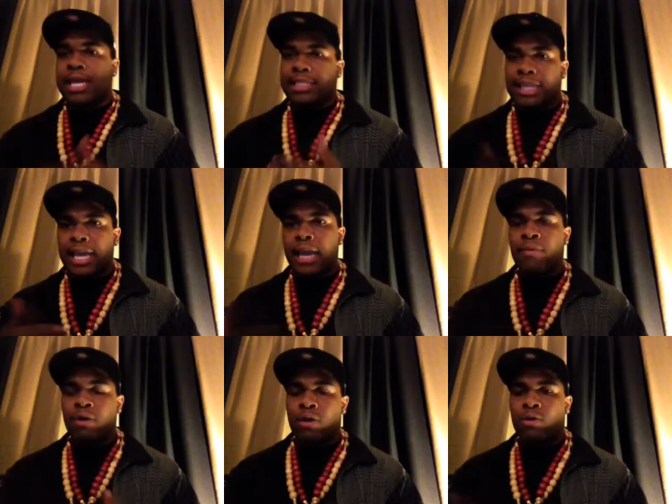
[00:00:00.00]
as
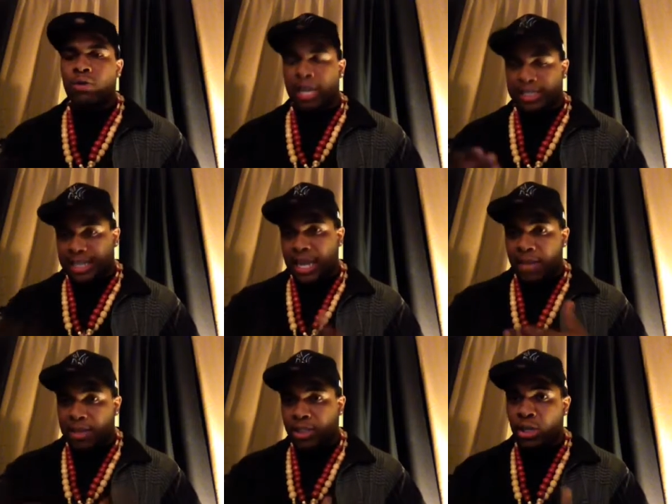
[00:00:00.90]
time gone as
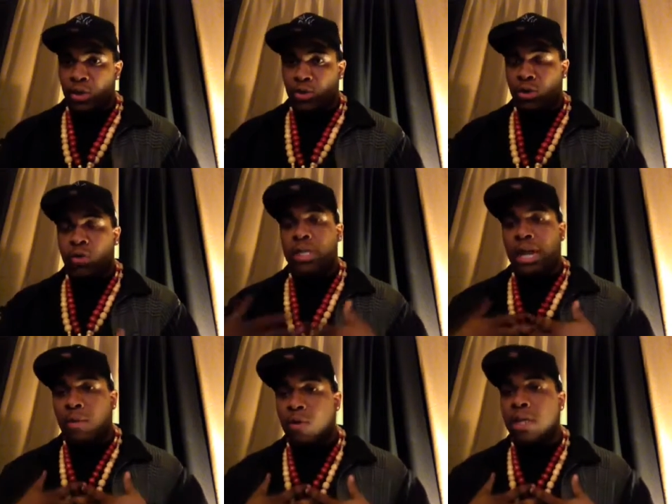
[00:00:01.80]
time has gone on. And
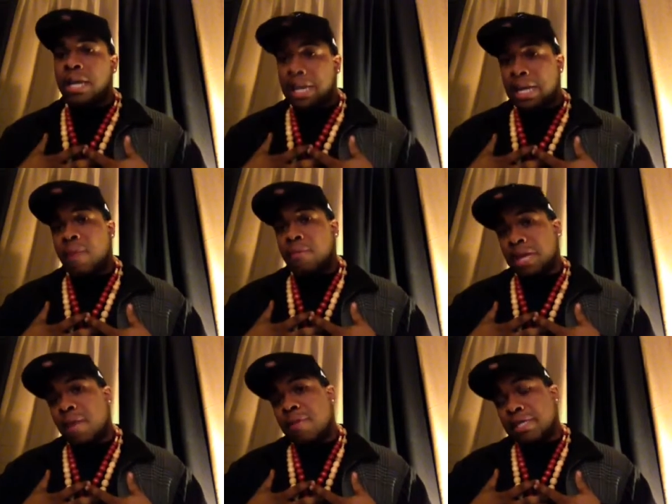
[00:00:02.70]
I'm one and I'm
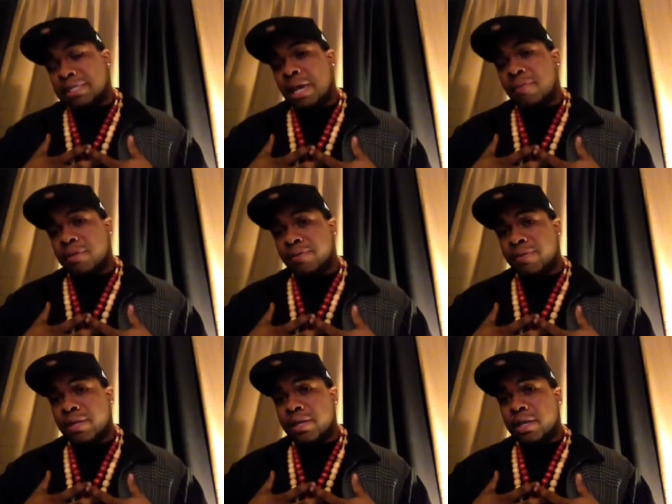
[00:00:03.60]
and I'm an example of
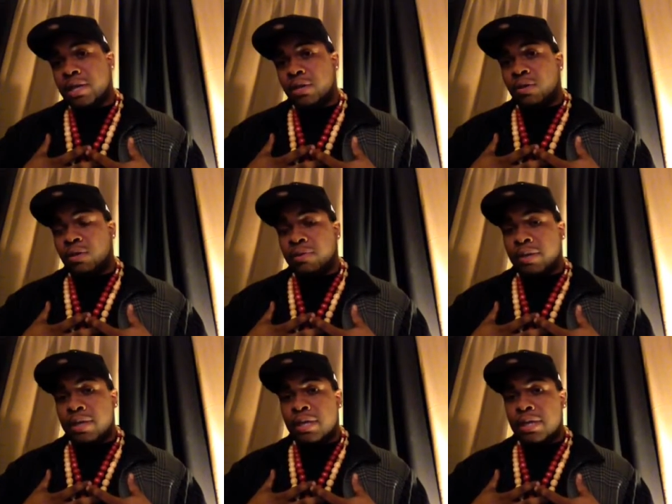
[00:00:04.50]
that. You know what I
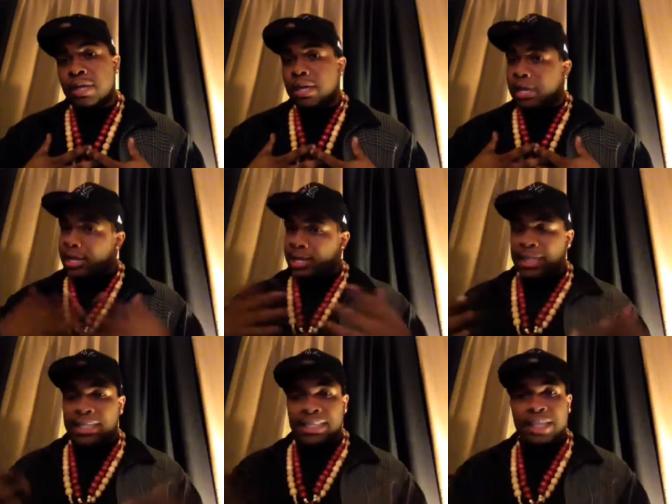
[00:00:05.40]
mean?
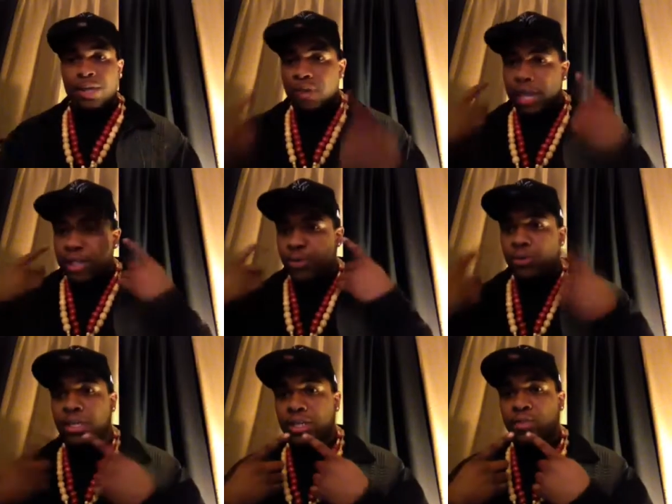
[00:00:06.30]
Like they say you got two
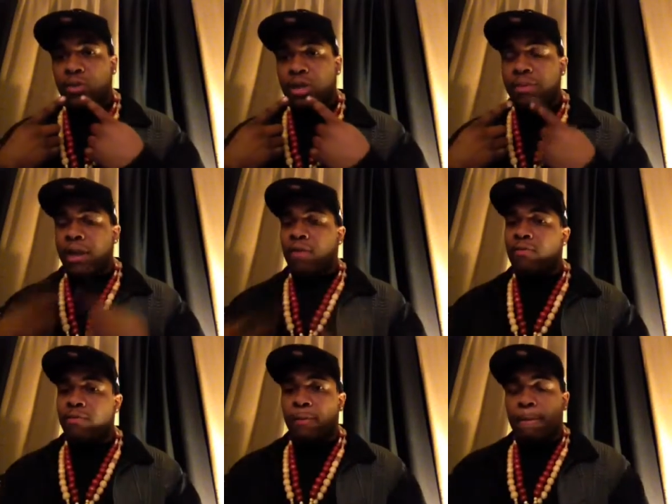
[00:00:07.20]
ears, one
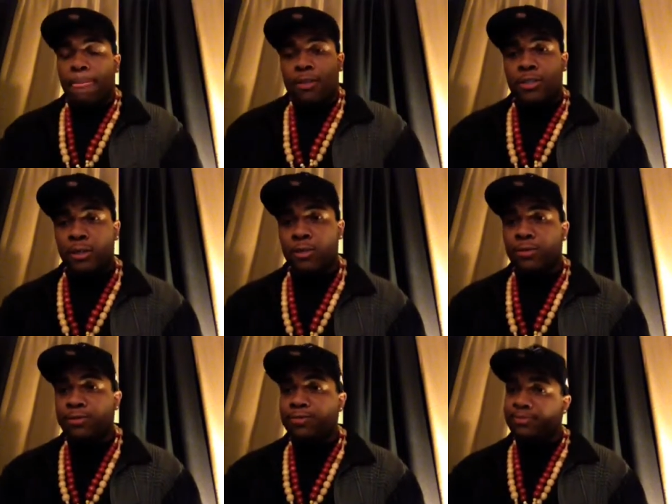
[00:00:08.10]
mouth. So
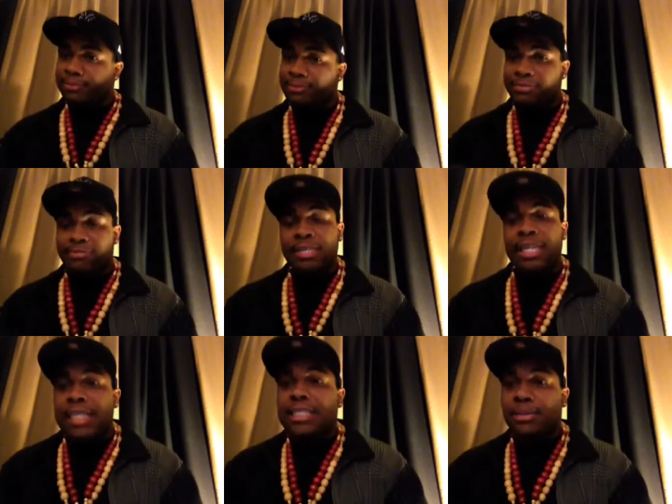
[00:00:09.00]

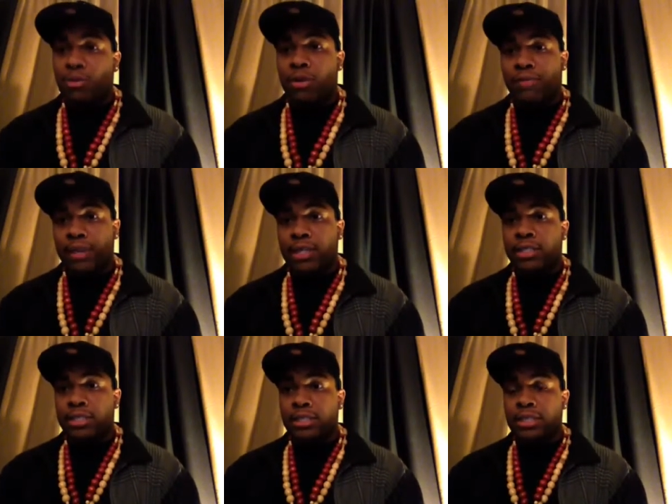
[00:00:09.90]
listen more,
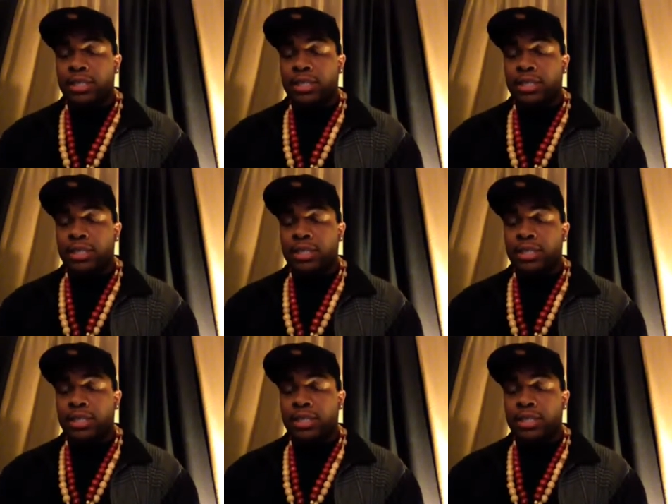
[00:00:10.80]
fellas.